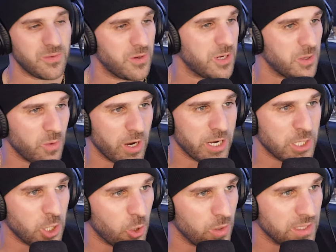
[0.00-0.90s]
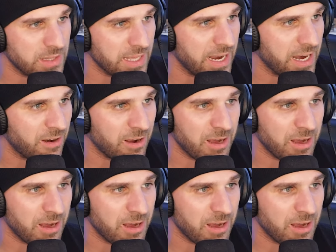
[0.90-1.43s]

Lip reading: What do you want to go with there?